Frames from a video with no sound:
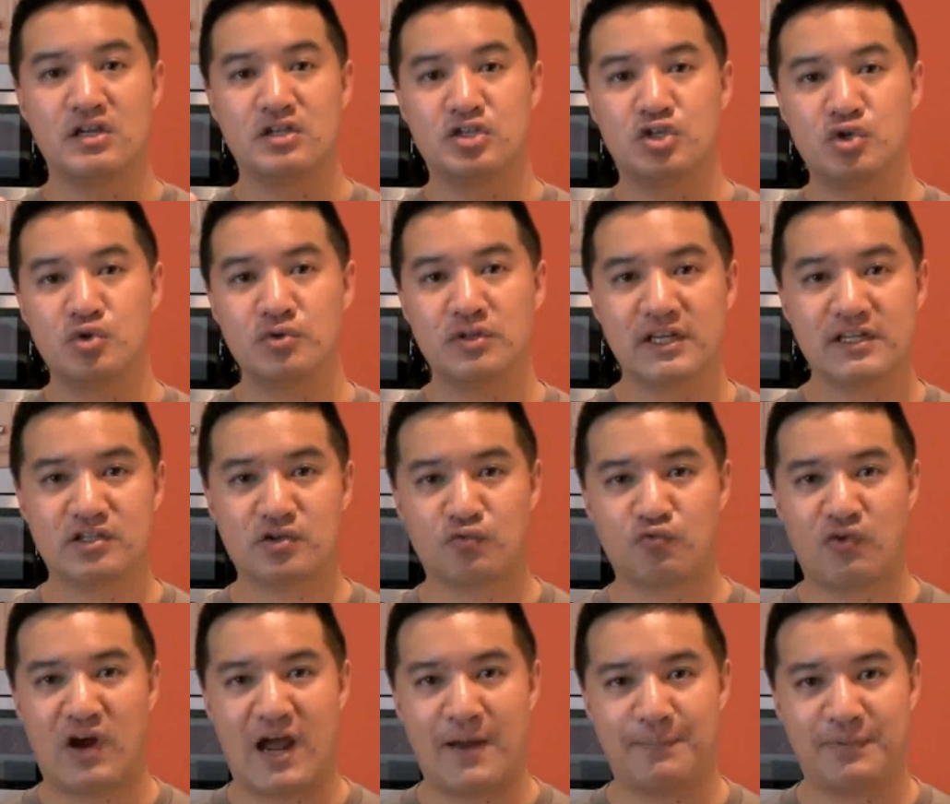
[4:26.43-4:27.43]
Do you like to
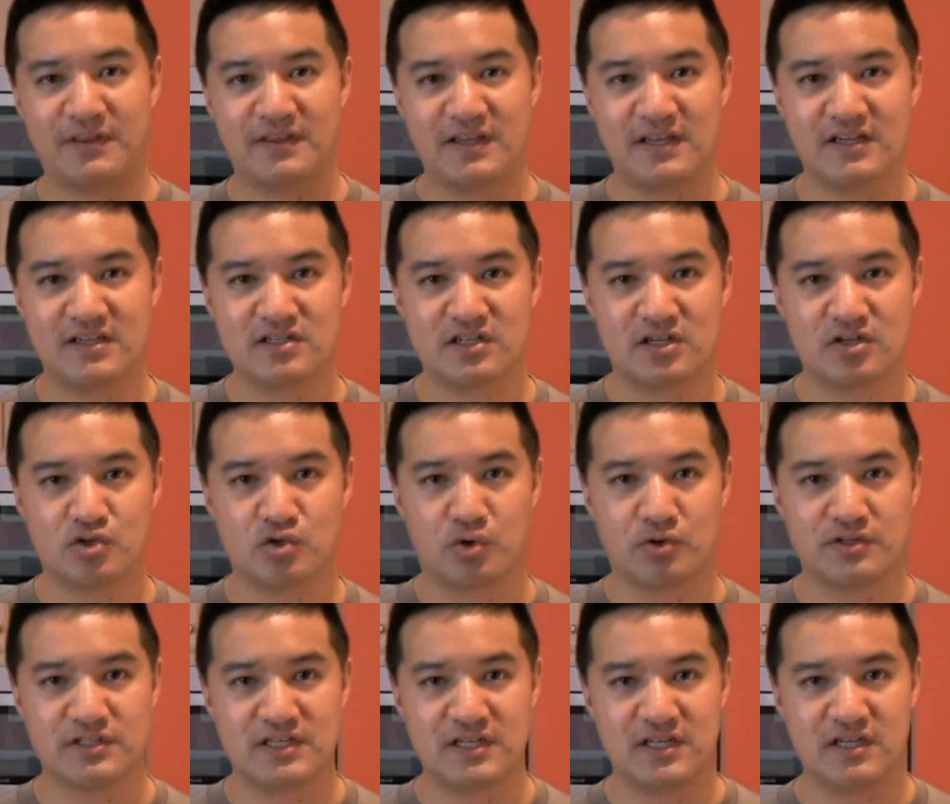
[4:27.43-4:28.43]
wrap things in
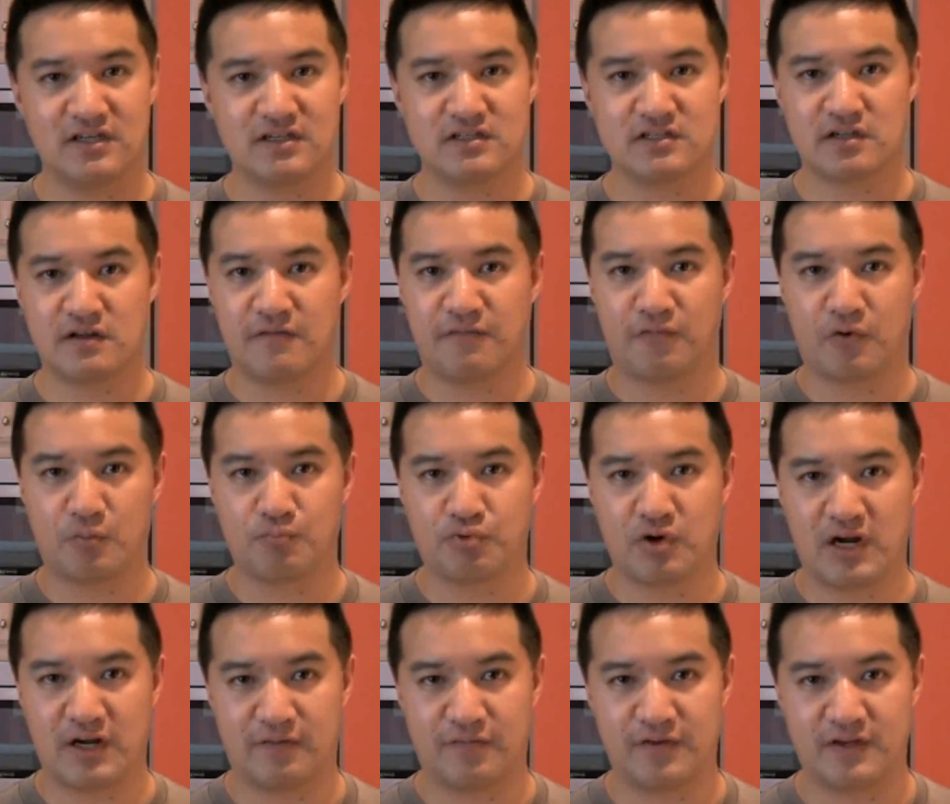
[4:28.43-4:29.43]
tortillas for
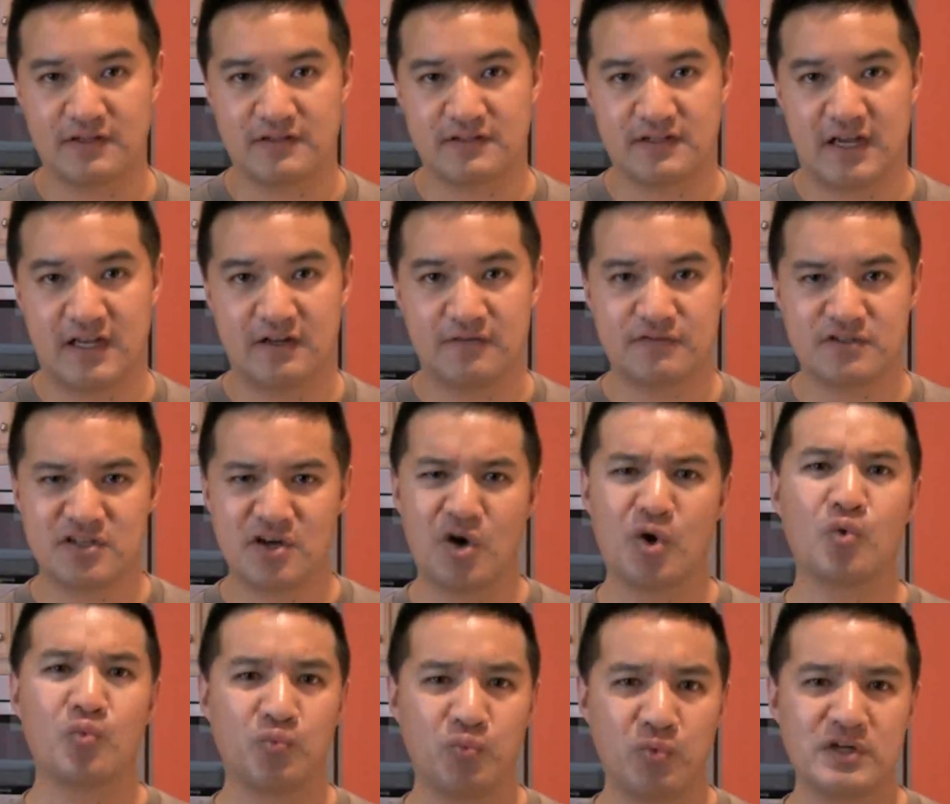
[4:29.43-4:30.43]
breakfast? And if
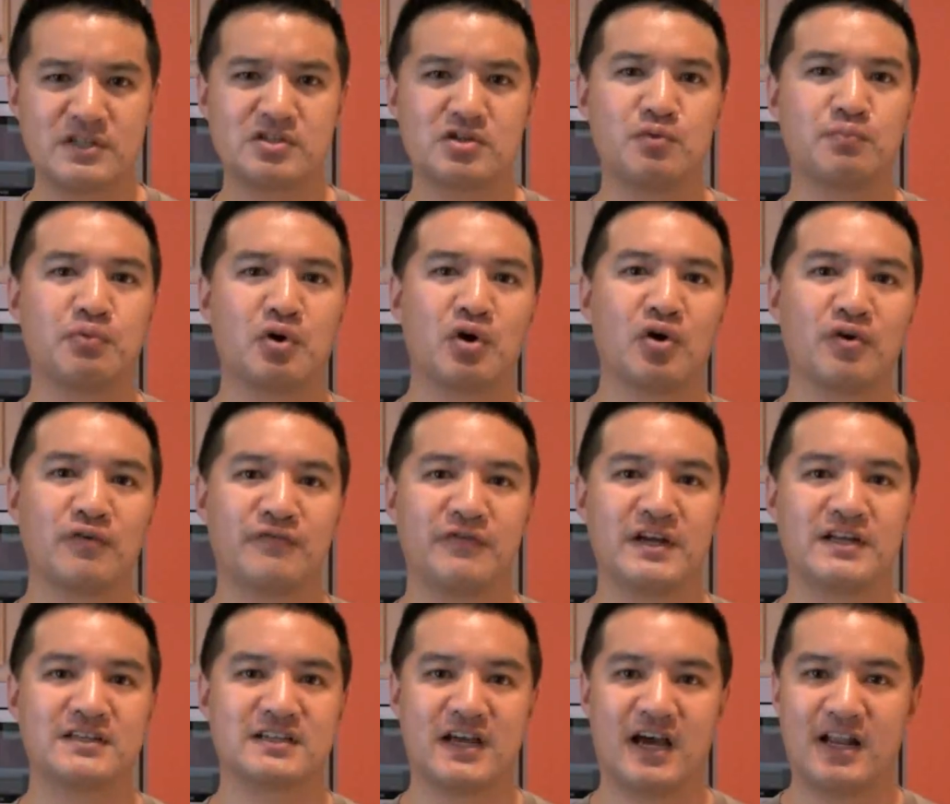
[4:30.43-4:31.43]
so, what's your
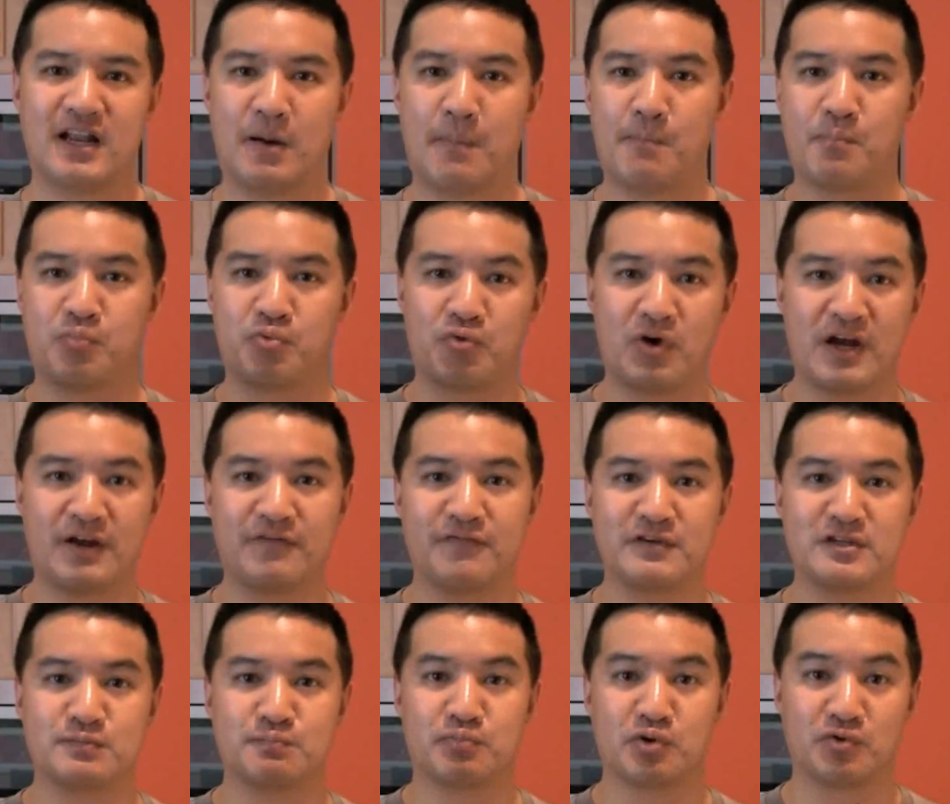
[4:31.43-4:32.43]
perfect kind of
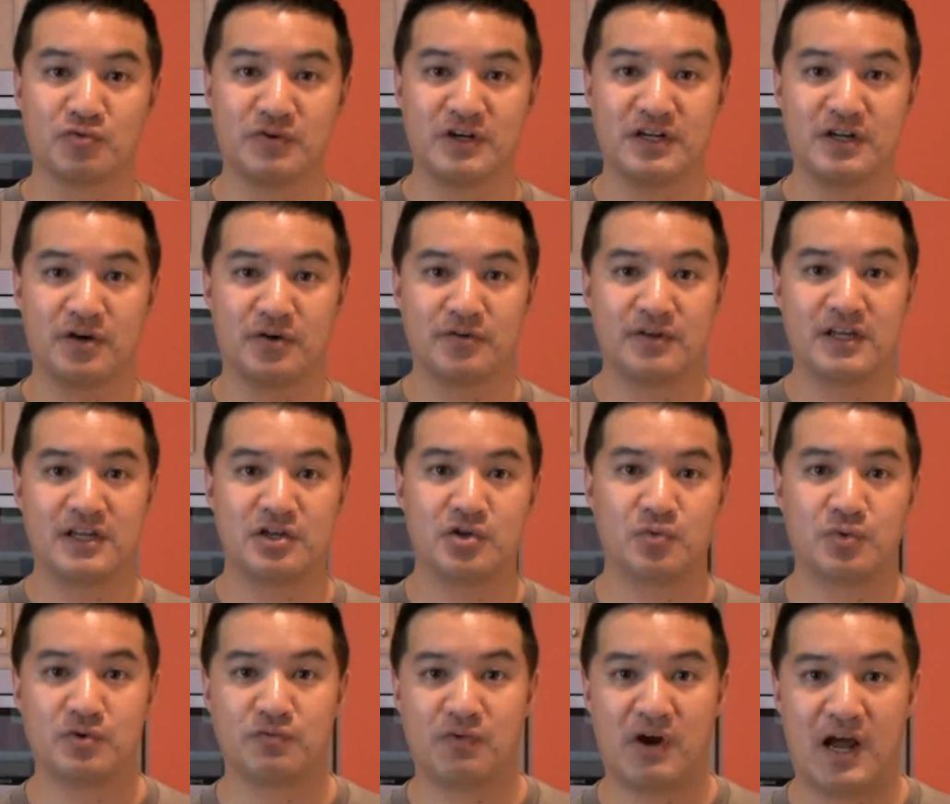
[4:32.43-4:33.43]
breakfast burrito that you
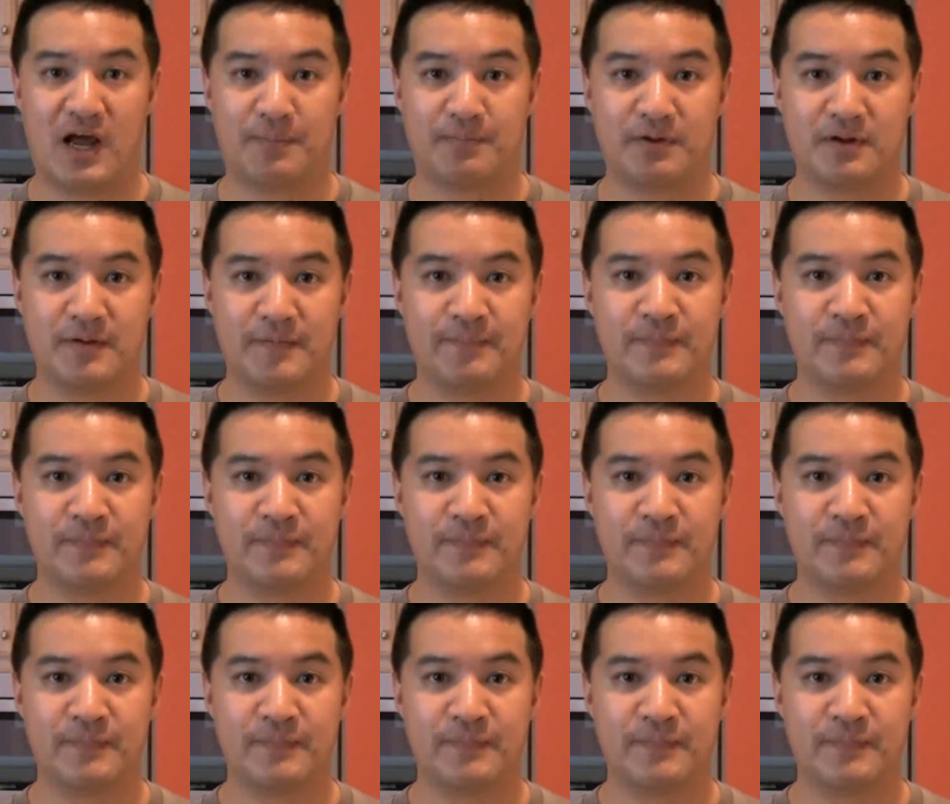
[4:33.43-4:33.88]
would wrap?